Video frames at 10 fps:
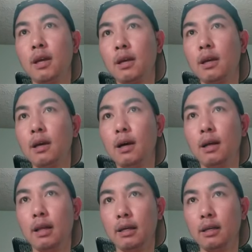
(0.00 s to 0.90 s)

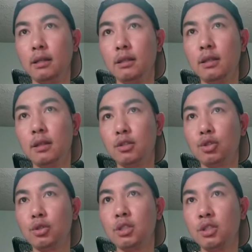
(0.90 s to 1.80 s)
like in the
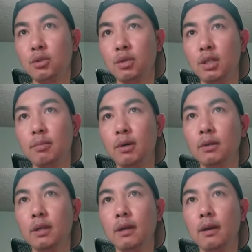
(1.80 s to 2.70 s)
traditional keyboard.
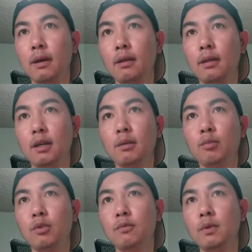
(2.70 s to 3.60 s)
They can
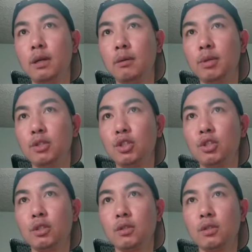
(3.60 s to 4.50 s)
move position.
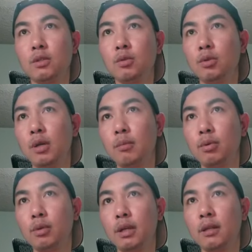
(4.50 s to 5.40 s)
You can put it
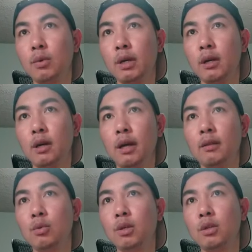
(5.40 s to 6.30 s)
anywhere, and you
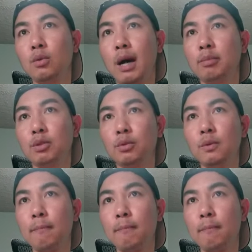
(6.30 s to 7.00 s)
can do up to